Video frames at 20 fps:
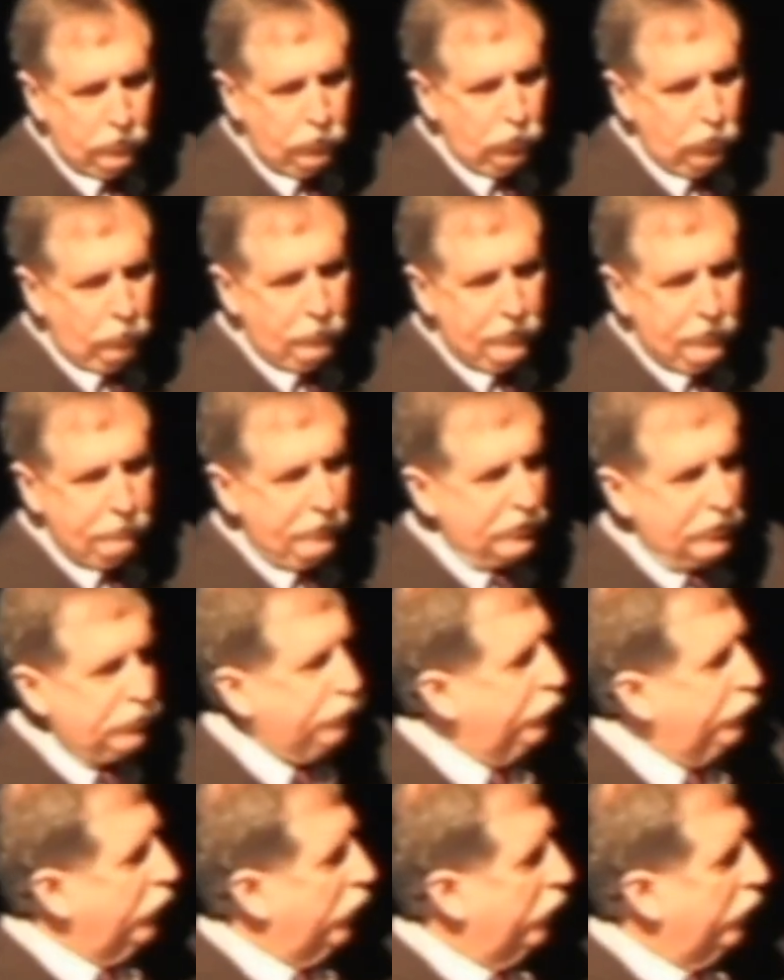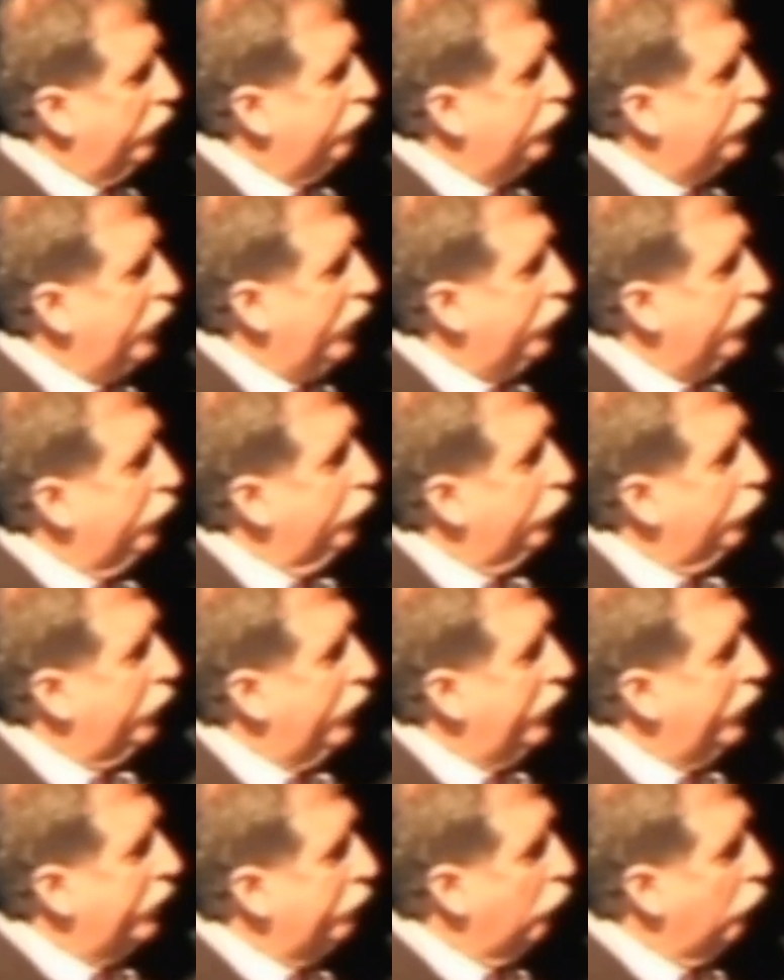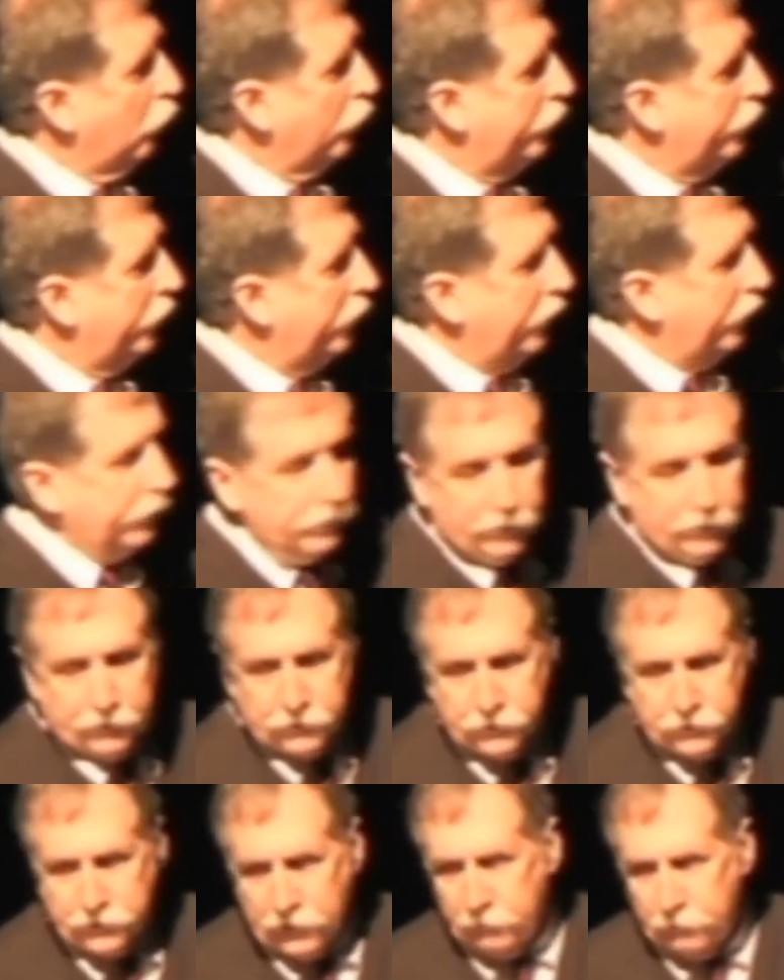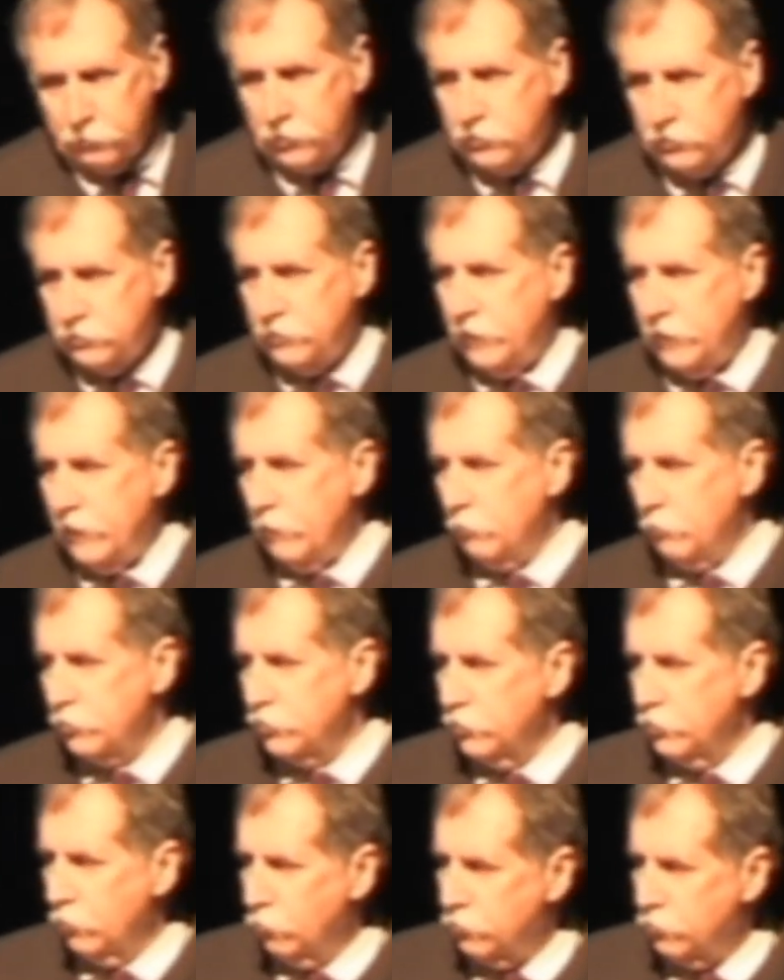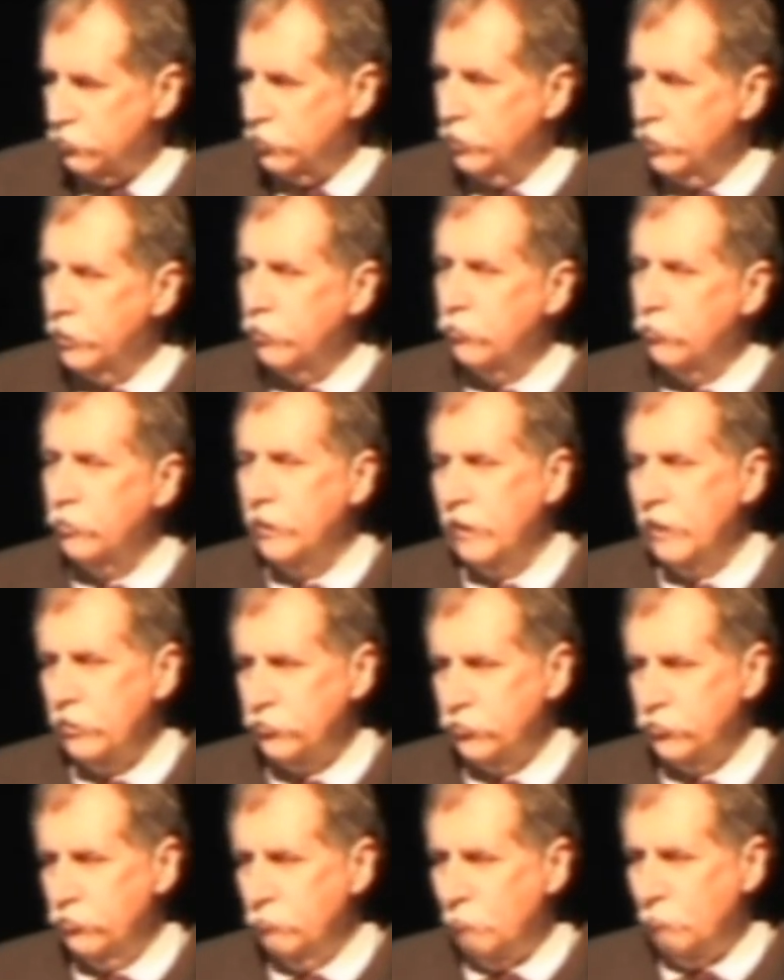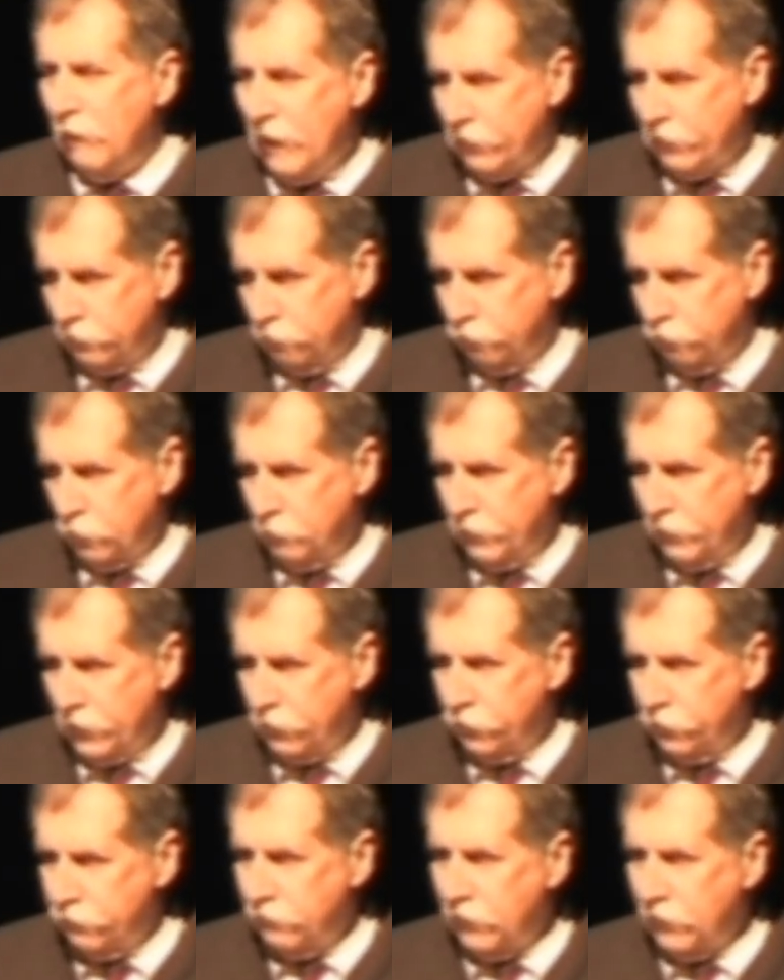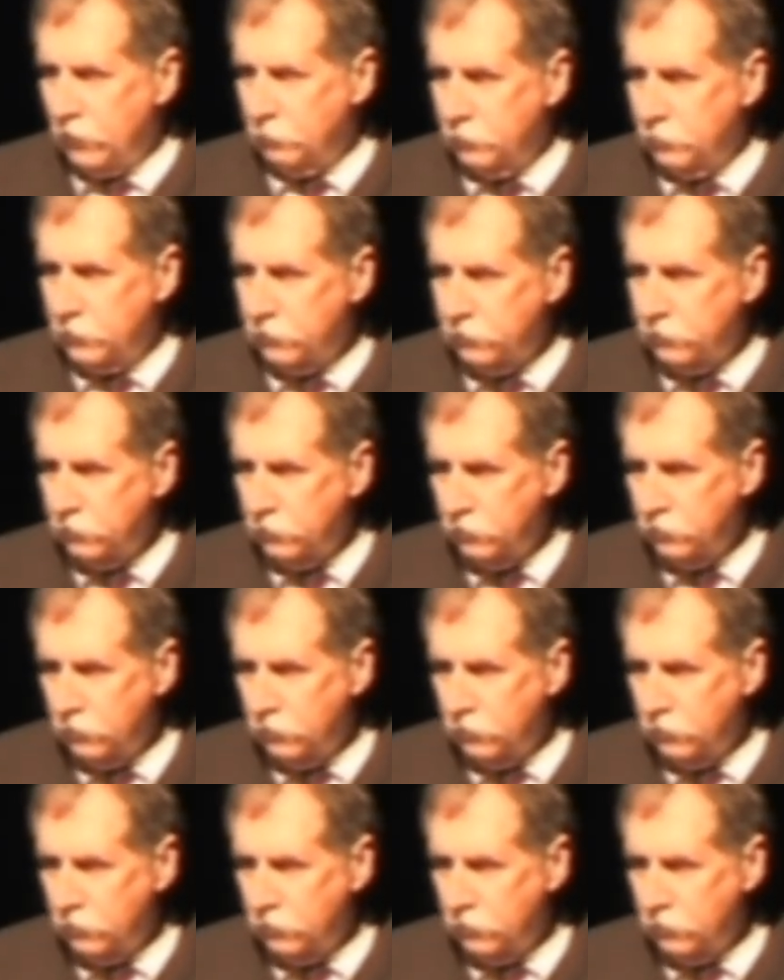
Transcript: Nobody makes fun of Chattanooga anymore today, ladies and gentlemen, because now it's known as an international model for better development.